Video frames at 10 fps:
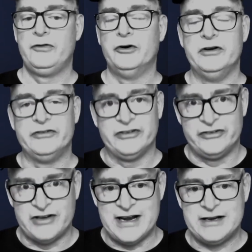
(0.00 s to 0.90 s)
there is a
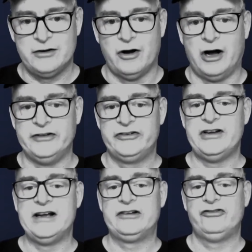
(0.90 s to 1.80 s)
stake, on
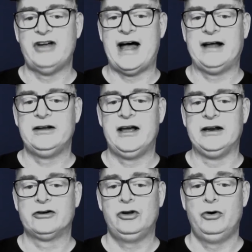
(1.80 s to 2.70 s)
stake, chat,
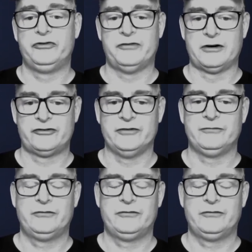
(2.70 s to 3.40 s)
and close function.